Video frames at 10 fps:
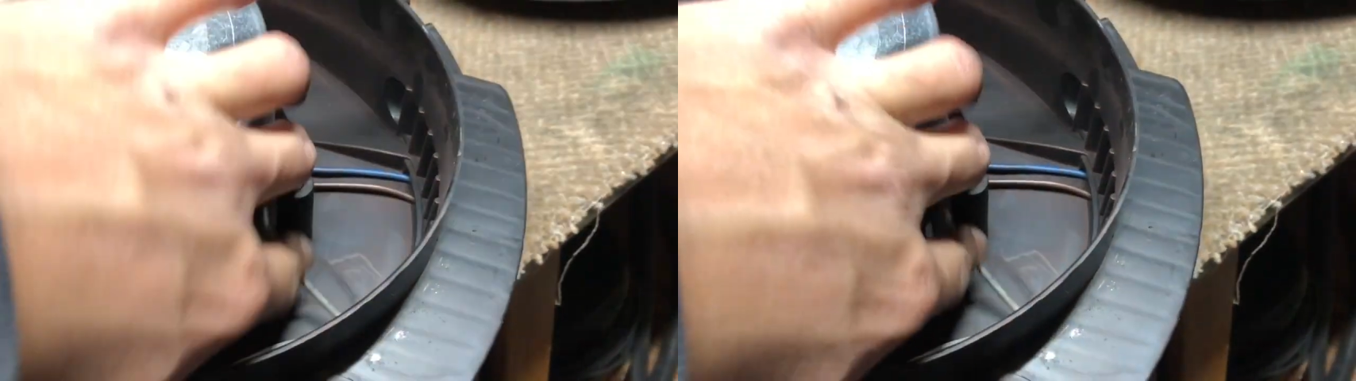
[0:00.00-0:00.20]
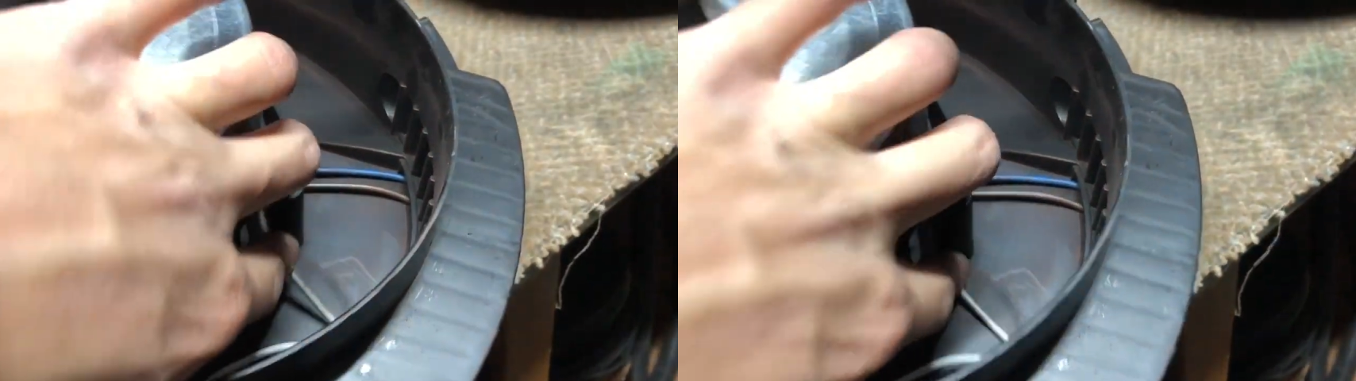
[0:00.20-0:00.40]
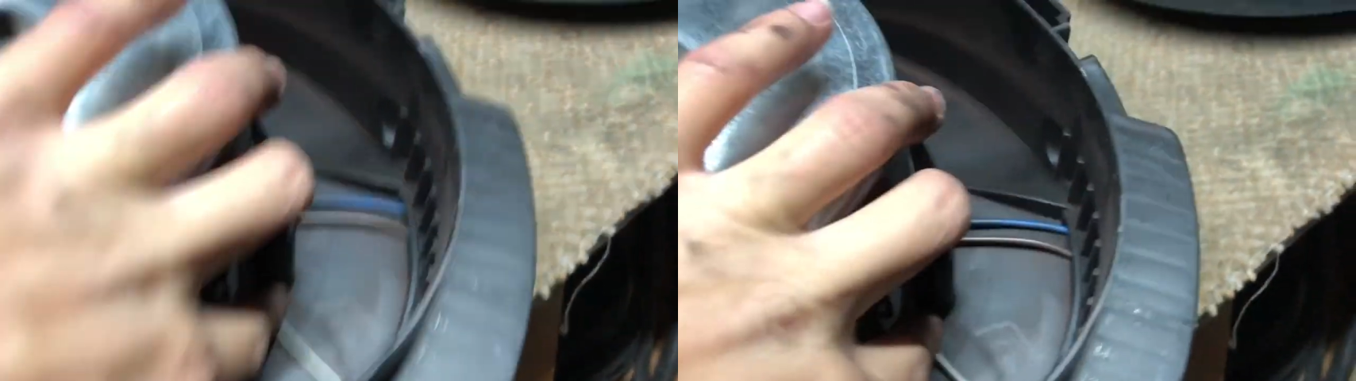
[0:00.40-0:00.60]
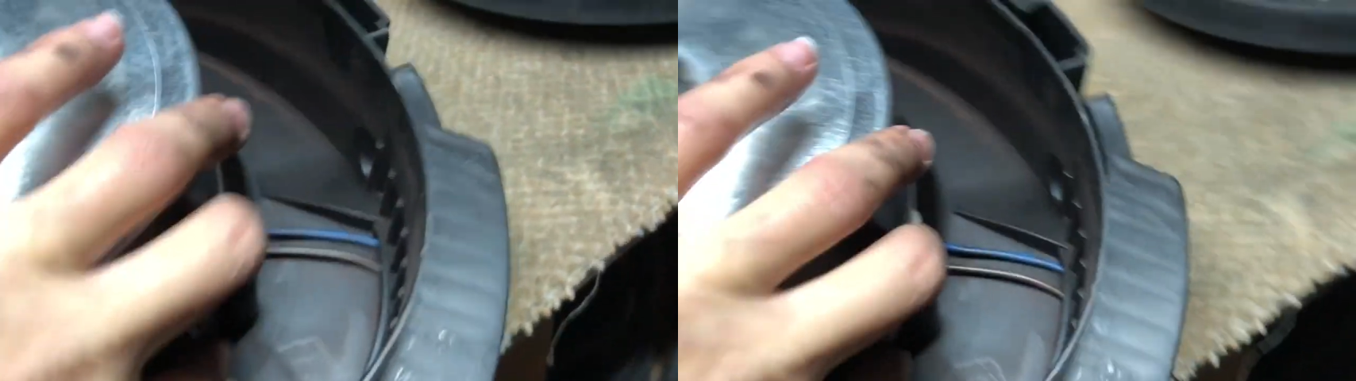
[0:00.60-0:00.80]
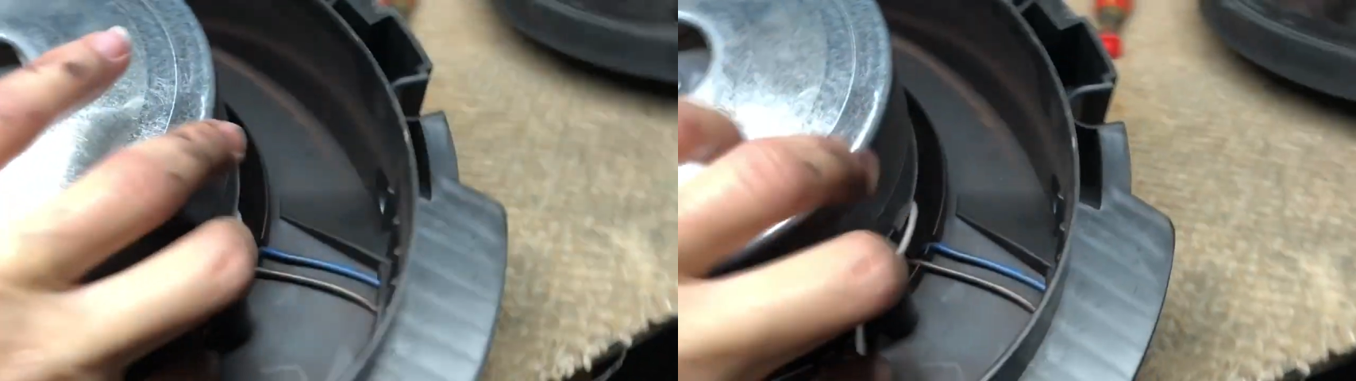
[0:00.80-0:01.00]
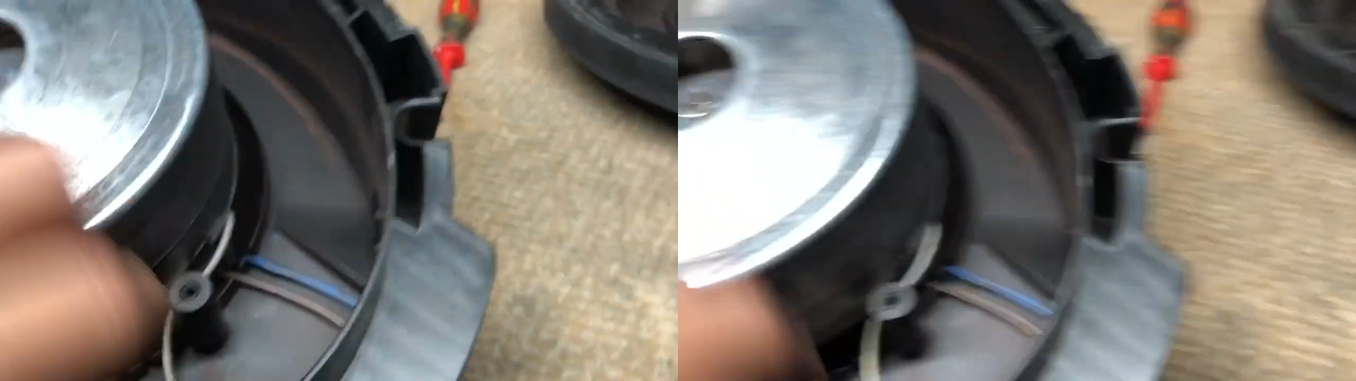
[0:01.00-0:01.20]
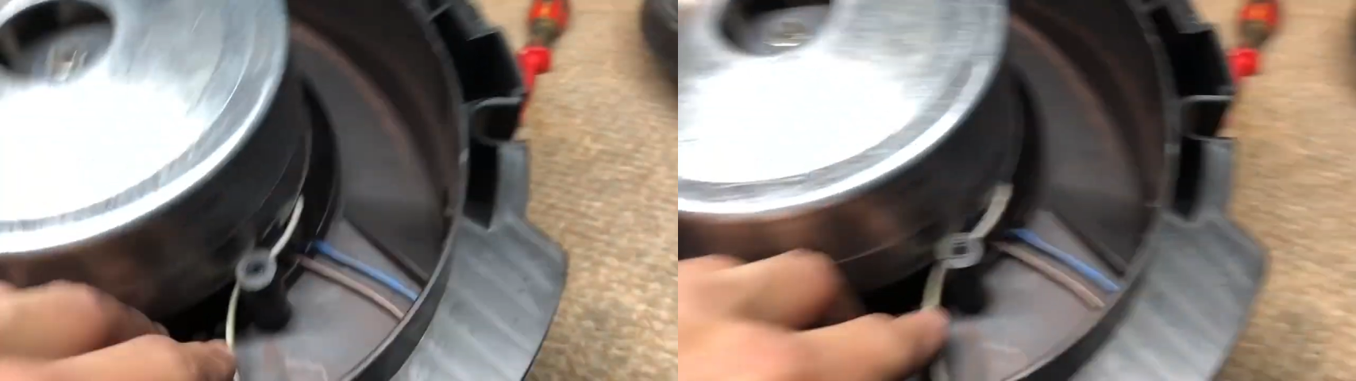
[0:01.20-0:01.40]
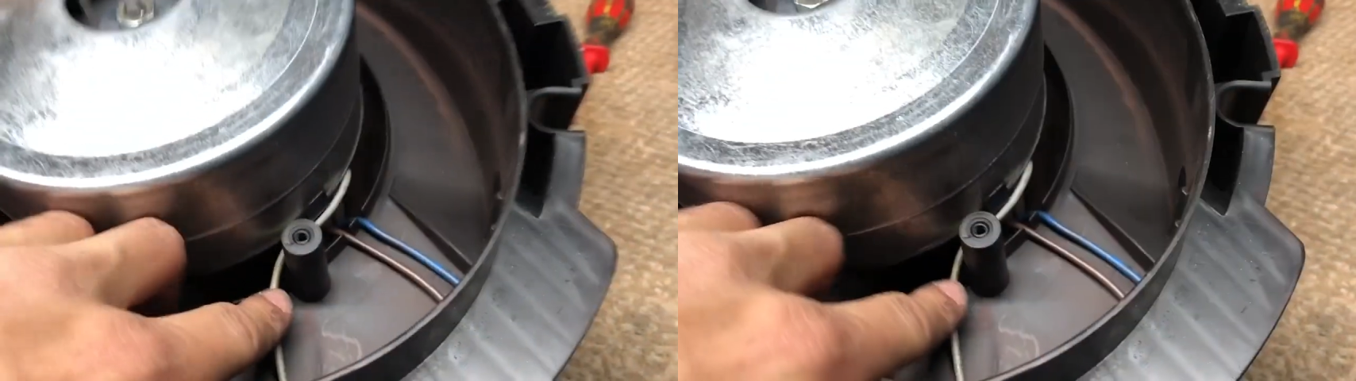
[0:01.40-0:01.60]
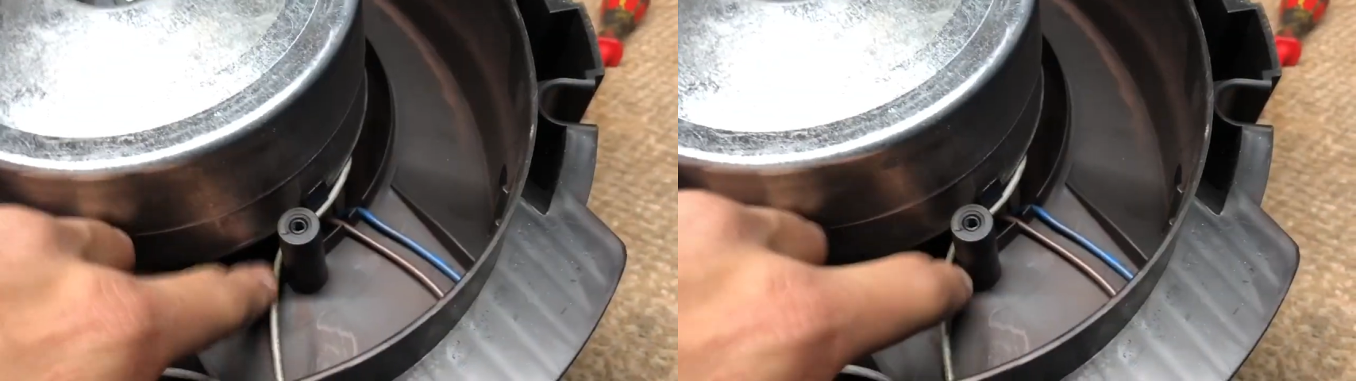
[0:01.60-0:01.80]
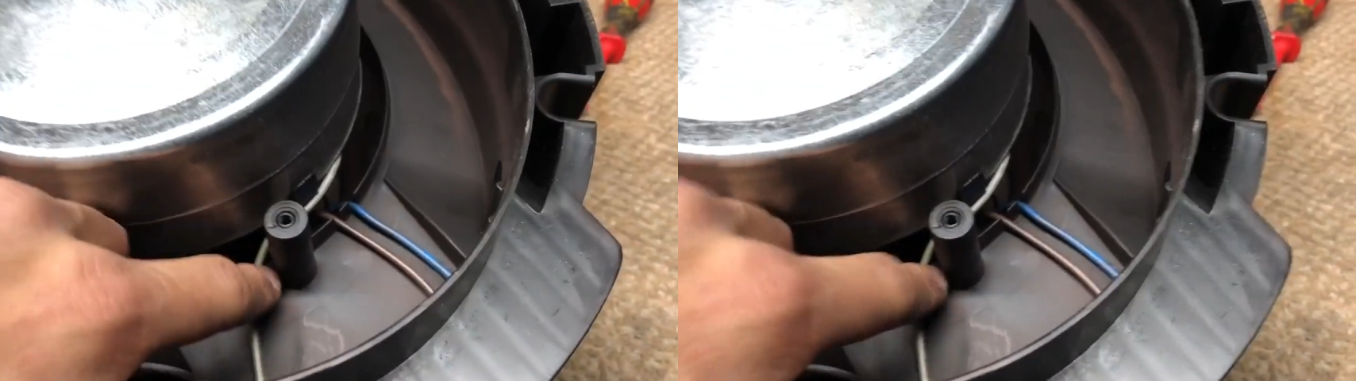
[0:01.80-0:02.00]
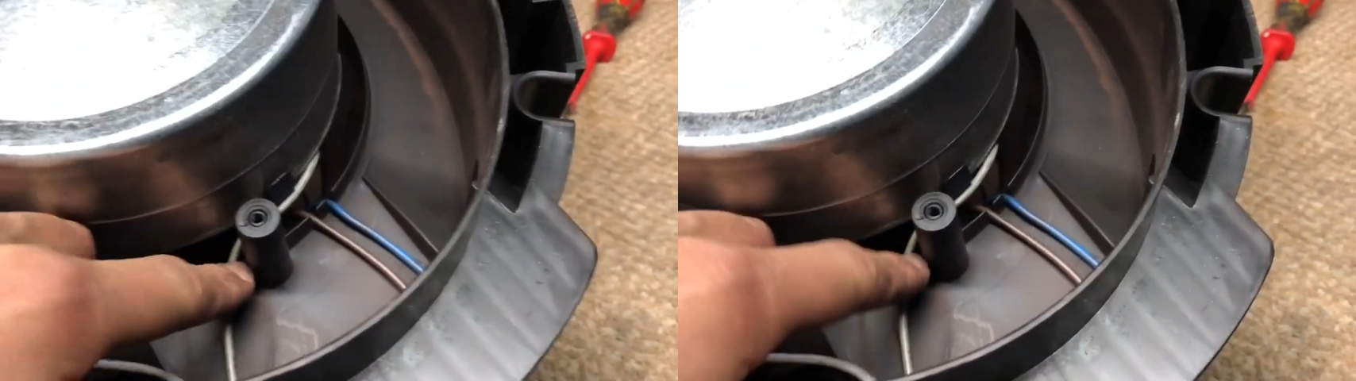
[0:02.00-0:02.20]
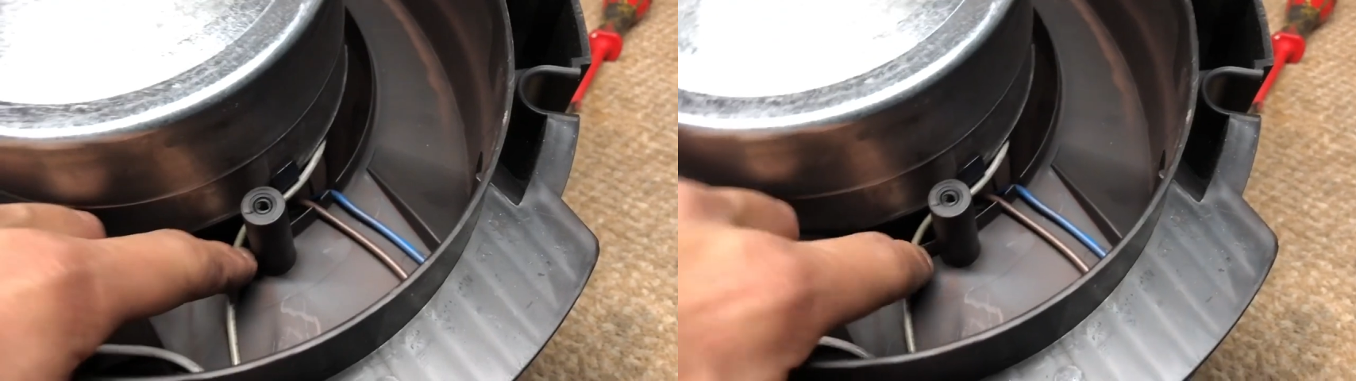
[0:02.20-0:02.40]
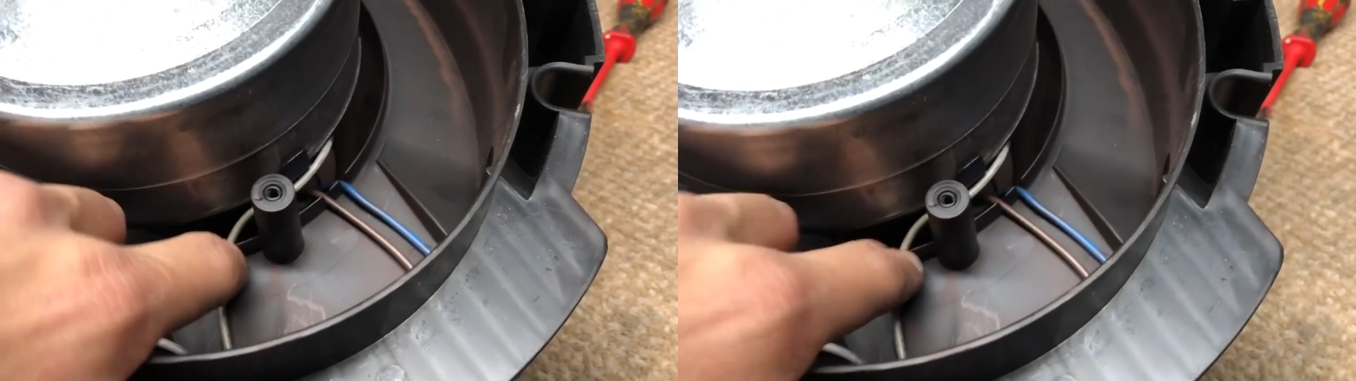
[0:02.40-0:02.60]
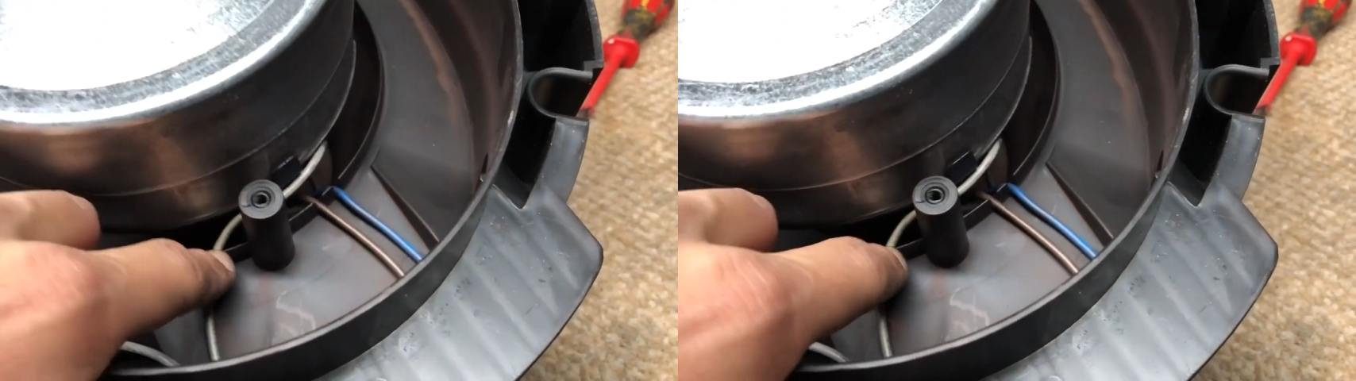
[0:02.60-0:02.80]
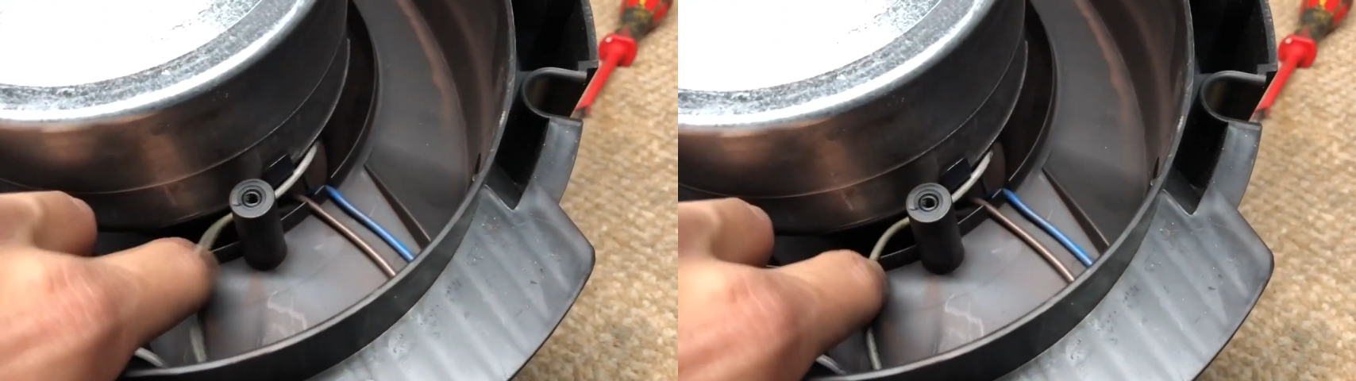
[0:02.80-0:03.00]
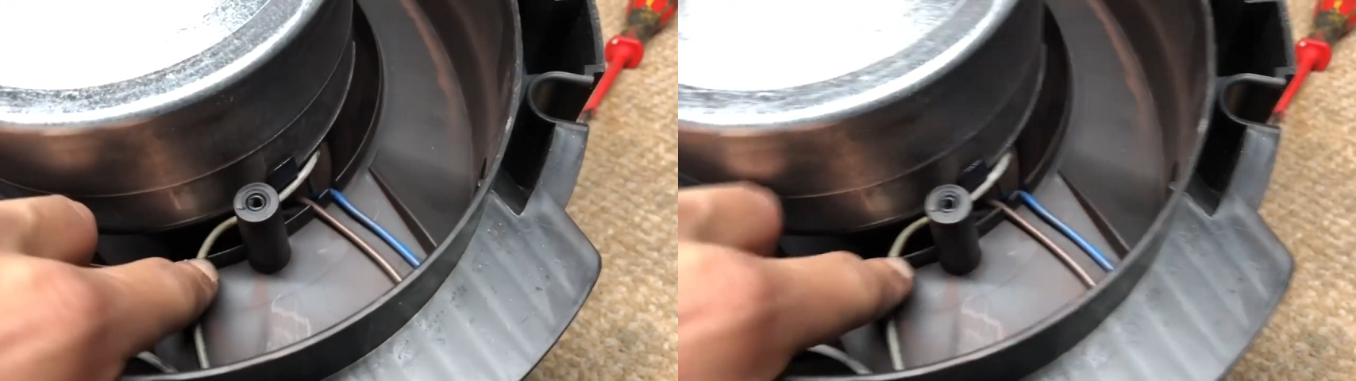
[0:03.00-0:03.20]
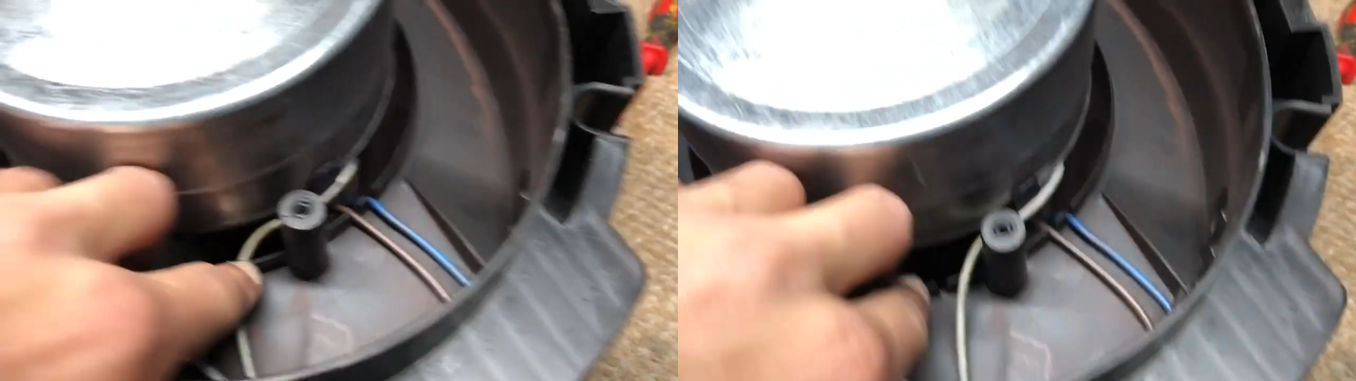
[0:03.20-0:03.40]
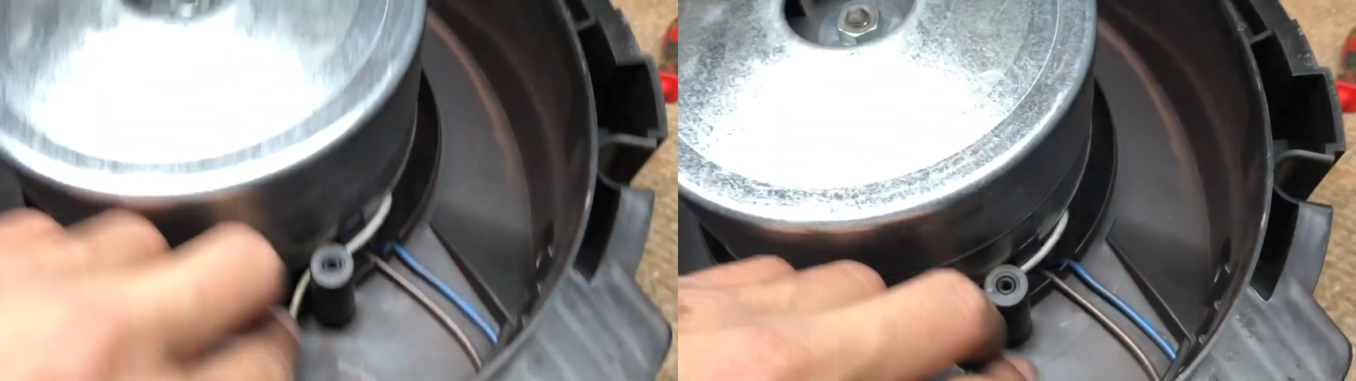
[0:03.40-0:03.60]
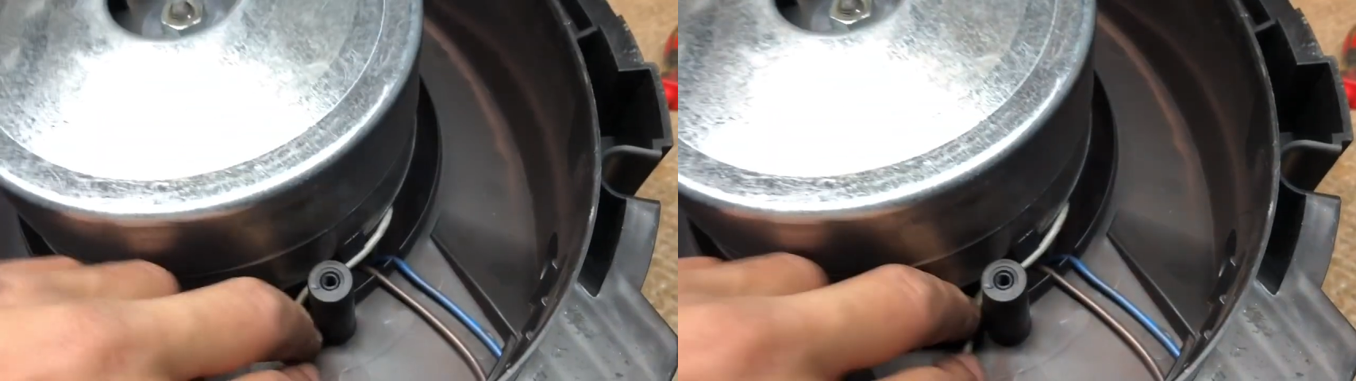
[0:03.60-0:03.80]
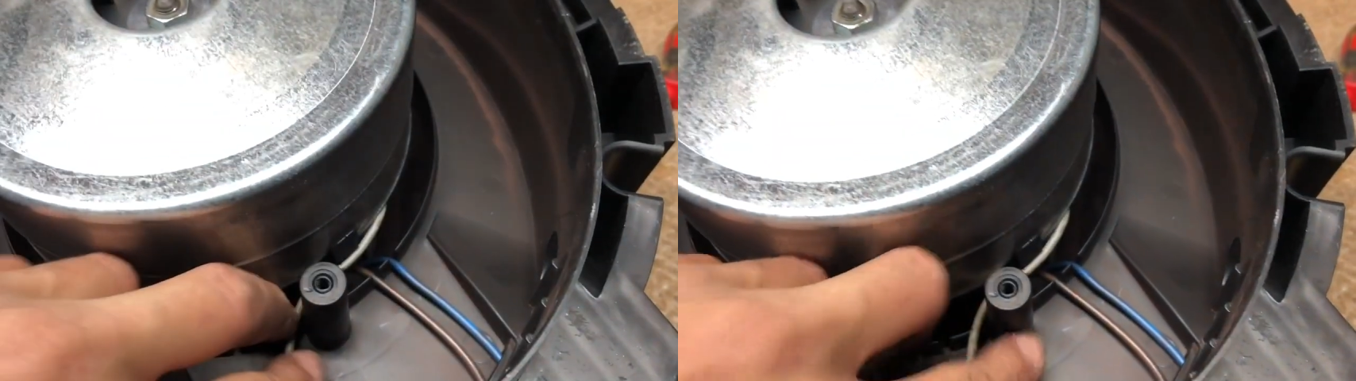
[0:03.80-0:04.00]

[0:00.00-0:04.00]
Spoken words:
(no speaker visible)